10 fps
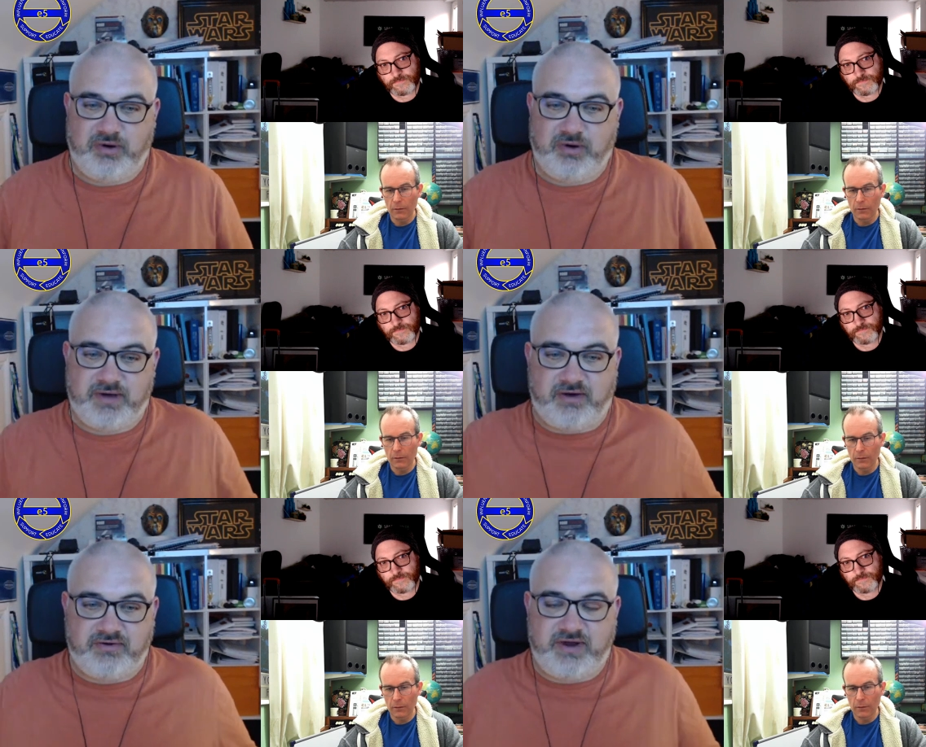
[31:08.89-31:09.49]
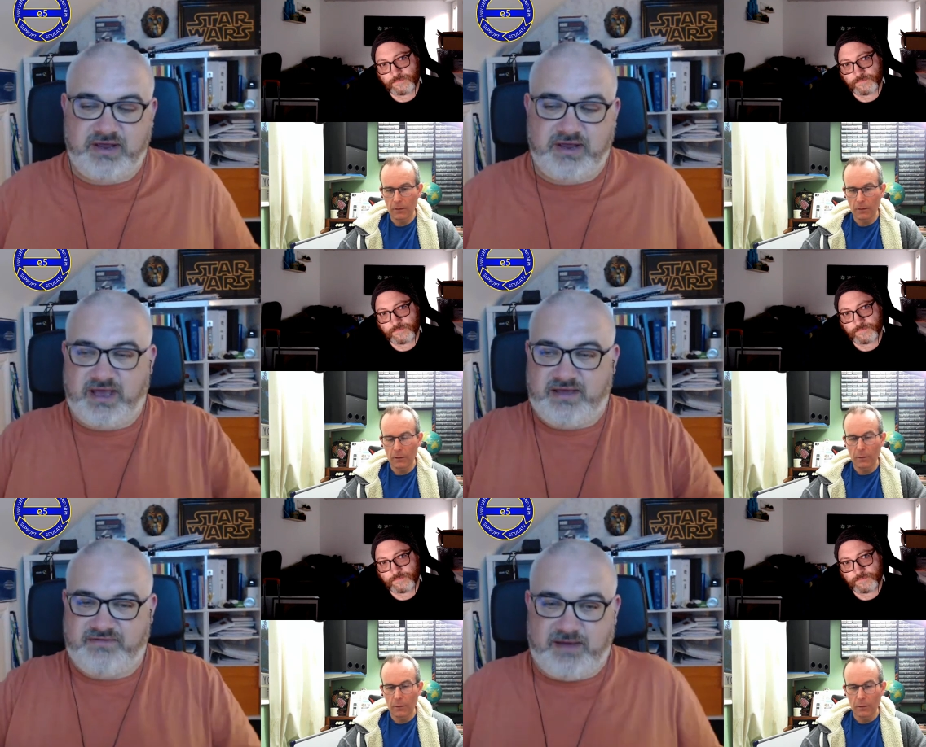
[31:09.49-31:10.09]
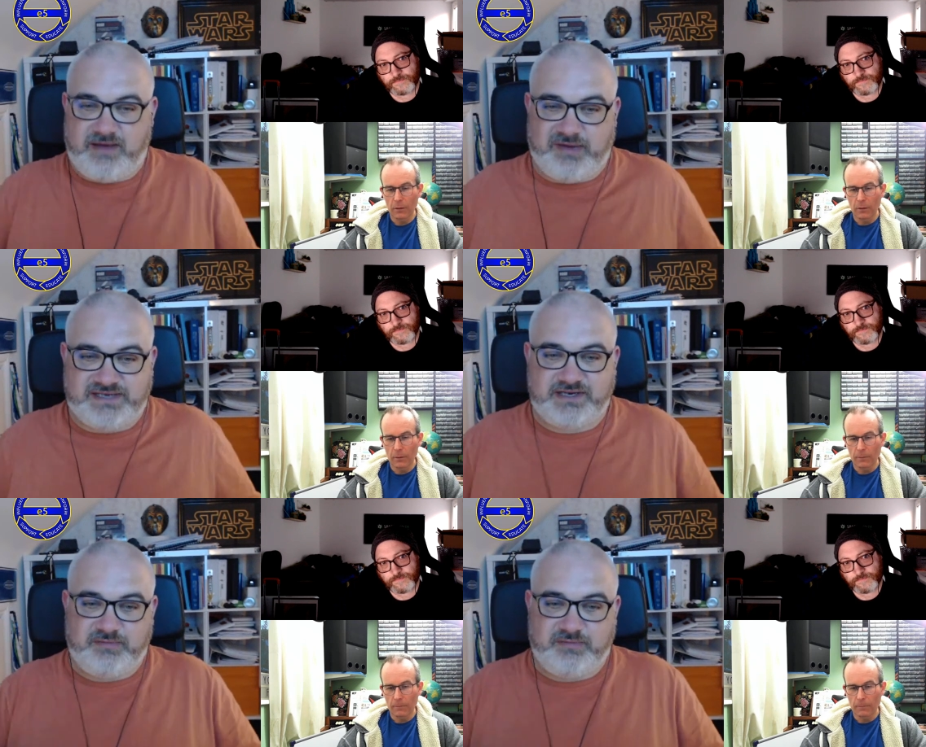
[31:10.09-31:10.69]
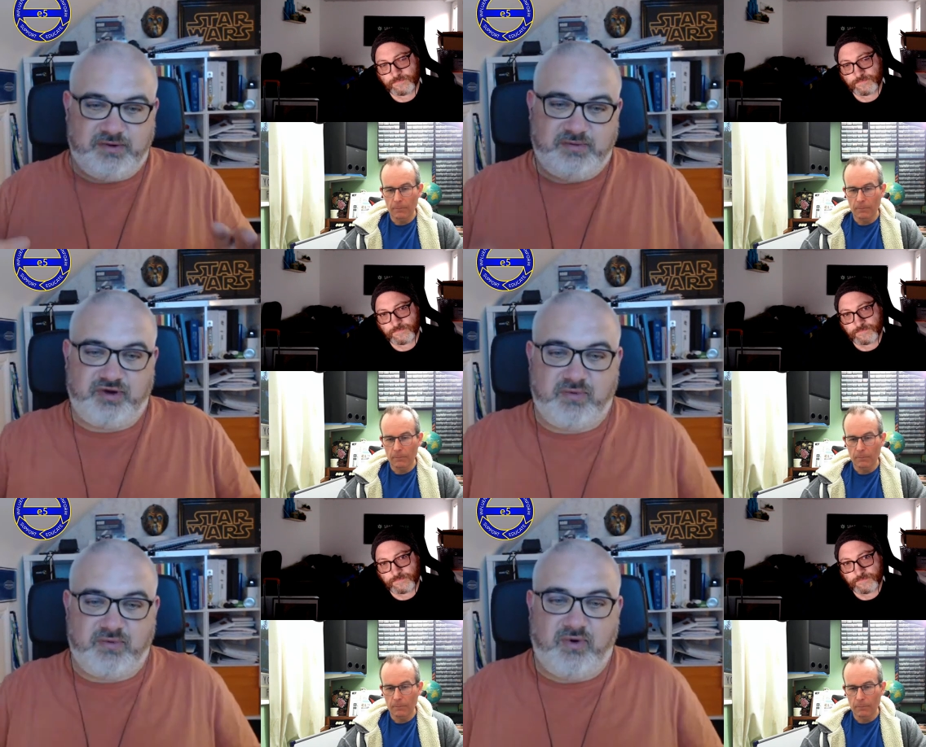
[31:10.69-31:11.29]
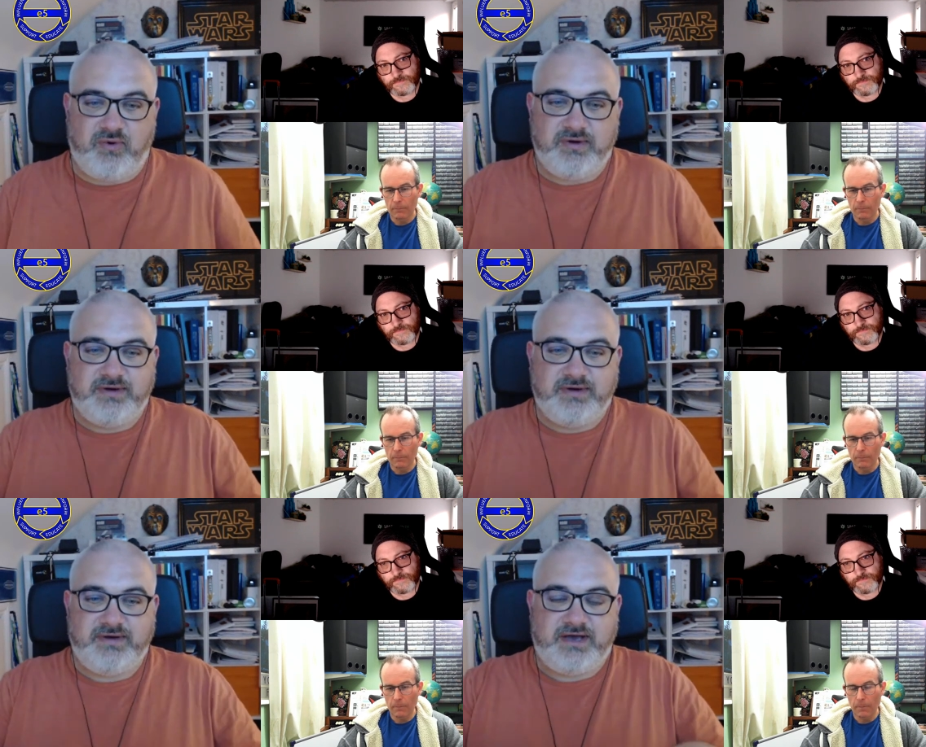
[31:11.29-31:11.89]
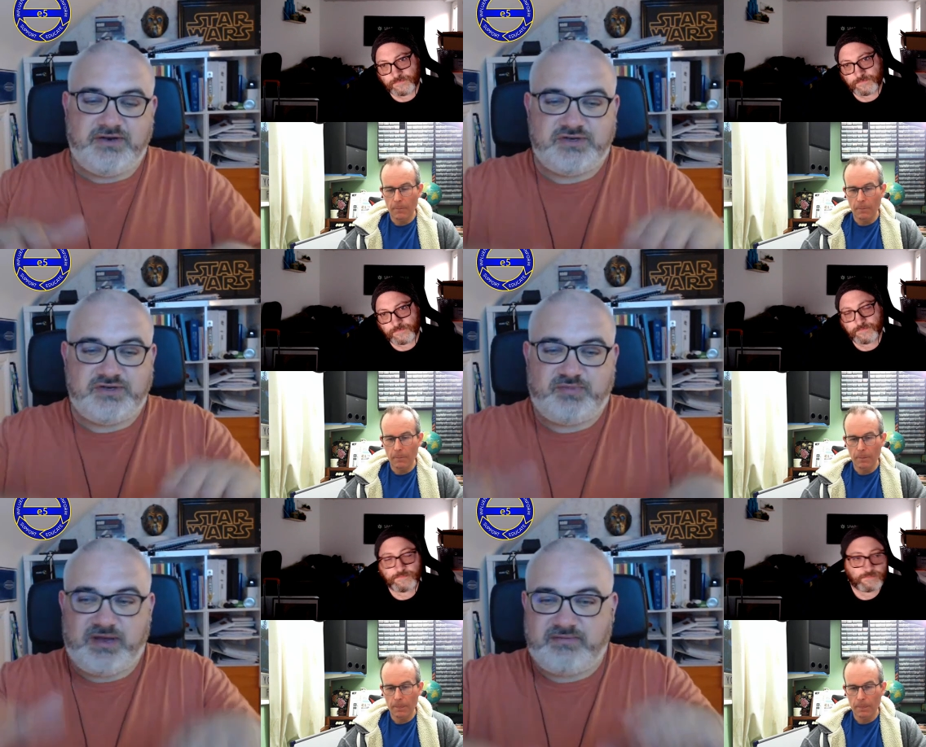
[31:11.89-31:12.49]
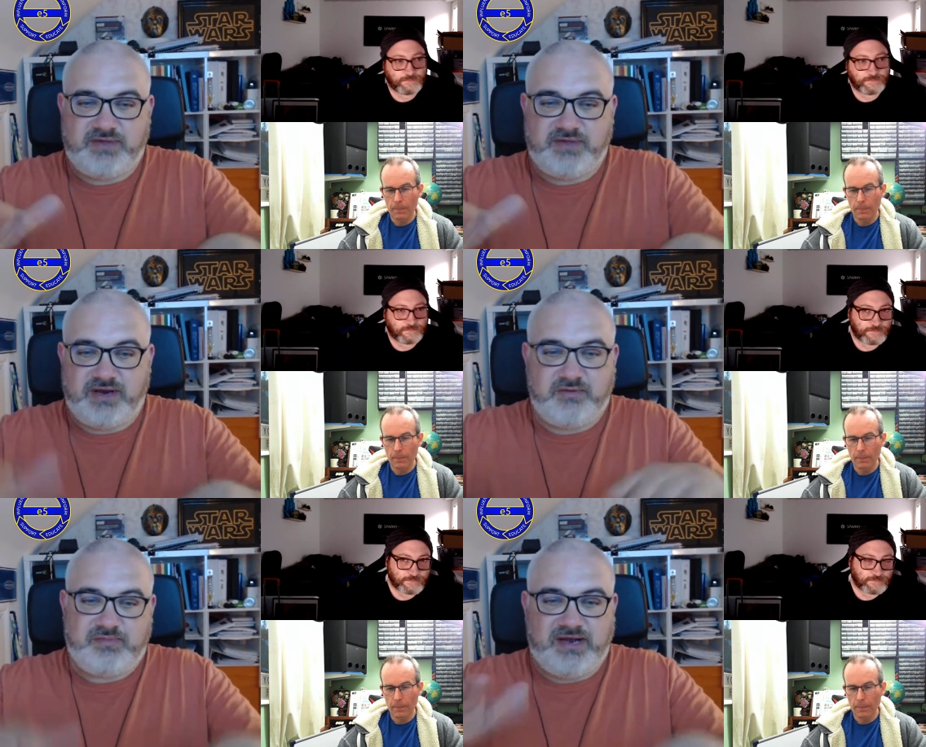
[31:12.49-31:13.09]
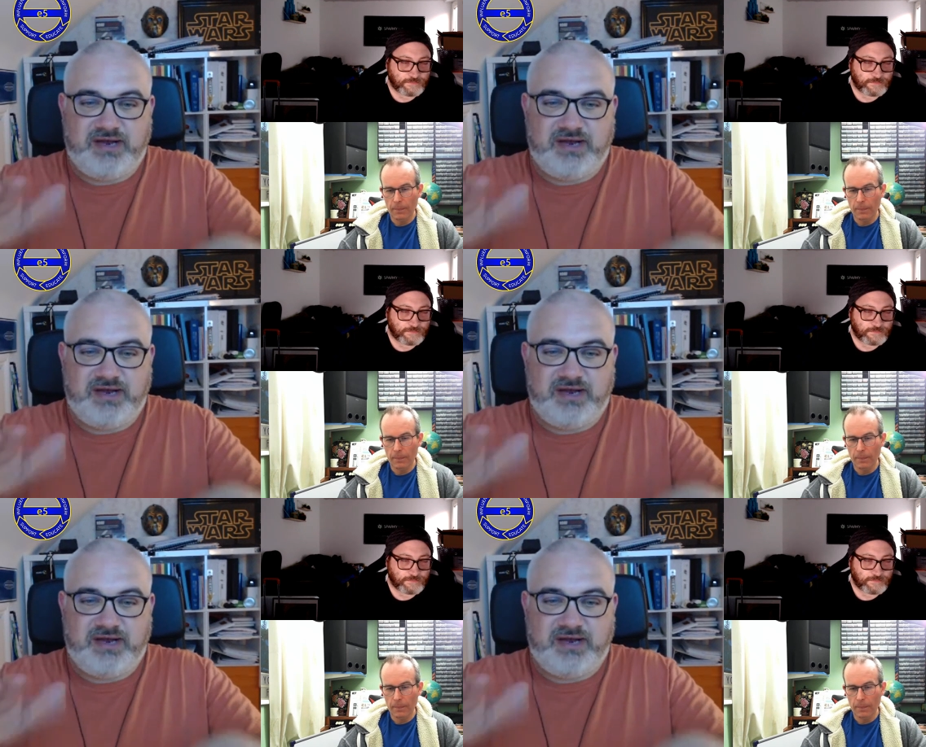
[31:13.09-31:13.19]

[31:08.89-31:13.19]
Speaker 1: you pour it with concrete, you get your flat base, and you build a brick wall, and you just brick, you know,